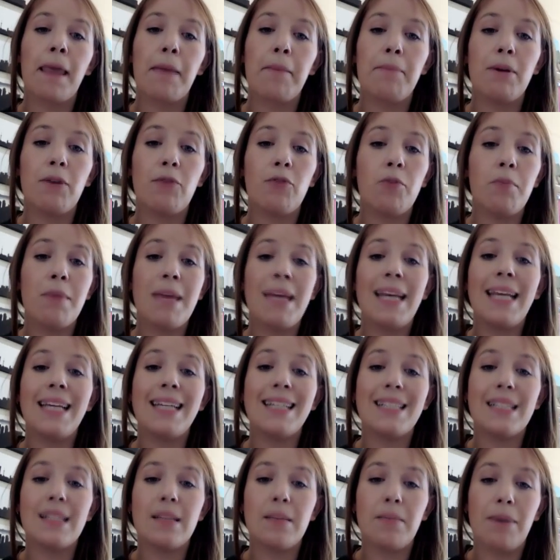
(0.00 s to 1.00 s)
But for many,
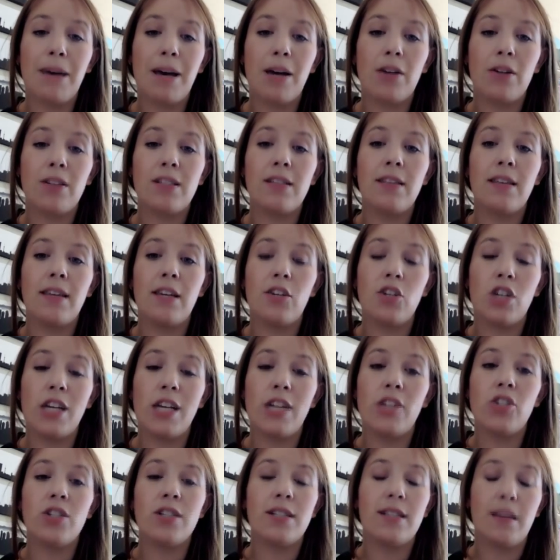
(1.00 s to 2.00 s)
it's about the
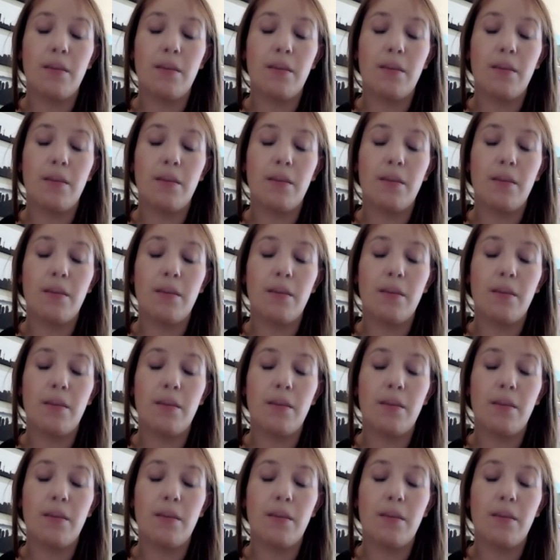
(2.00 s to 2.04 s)
change in